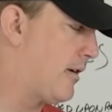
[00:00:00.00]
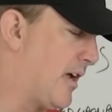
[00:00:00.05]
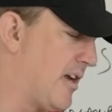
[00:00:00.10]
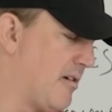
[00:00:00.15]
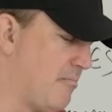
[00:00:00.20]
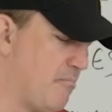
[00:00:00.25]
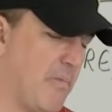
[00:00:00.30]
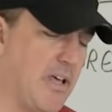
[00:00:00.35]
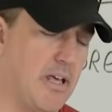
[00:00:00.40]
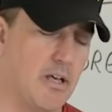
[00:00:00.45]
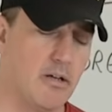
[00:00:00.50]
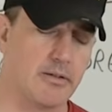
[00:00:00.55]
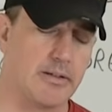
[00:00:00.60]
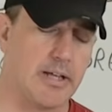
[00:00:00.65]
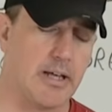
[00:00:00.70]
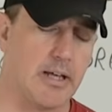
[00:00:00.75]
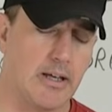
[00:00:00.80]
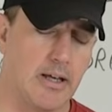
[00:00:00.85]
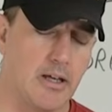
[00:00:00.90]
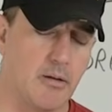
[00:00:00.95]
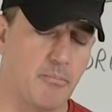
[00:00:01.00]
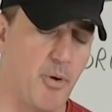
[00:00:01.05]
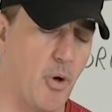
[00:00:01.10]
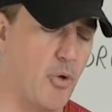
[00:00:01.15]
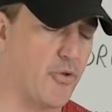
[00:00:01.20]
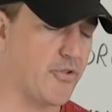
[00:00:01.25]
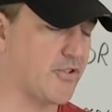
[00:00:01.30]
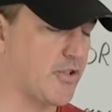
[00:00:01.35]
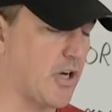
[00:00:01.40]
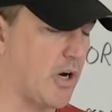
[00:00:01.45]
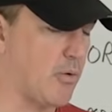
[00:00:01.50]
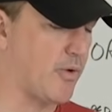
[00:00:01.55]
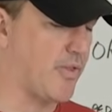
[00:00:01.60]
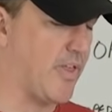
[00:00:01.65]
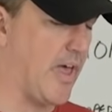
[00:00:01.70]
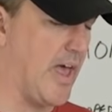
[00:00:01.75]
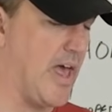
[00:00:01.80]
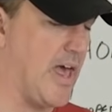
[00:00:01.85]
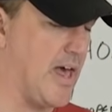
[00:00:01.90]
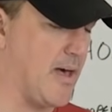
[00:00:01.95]
and meal ticket both start
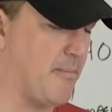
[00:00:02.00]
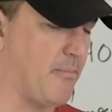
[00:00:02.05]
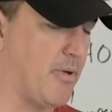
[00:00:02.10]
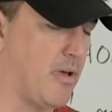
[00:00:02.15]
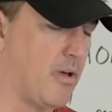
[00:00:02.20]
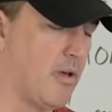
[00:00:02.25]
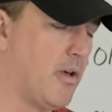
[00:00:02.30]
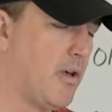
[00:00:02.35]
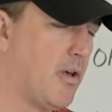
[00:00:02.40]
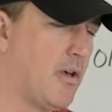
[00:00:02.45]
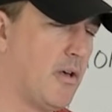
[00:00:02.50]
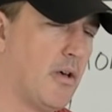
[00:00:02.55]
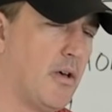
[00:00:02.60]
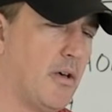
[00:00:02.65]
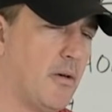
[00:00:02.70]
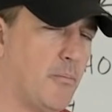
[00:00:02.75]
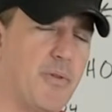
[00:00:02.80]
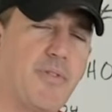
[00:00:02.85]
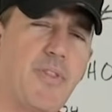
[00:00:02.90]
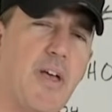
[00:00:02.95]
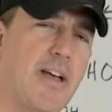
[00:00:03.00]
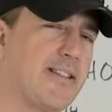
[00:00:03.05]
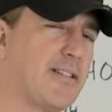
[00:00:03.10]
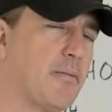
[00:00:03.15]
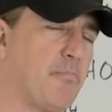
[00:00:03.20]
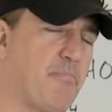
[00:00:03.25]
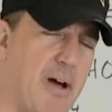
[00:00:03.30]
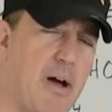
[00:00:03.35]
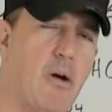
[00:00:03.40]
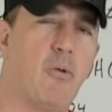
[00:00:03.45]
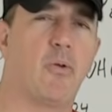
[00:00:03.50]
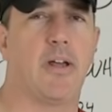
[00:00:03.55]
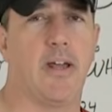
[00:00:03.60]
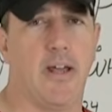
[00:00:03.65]
with M, but that's about